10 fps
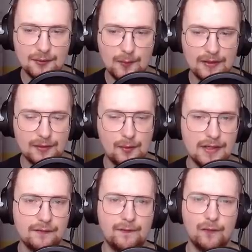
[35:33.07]
to about
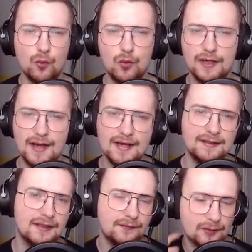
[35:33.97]
24k
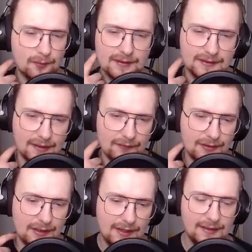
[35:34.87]
instead of
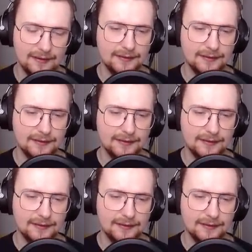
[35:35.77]
27k.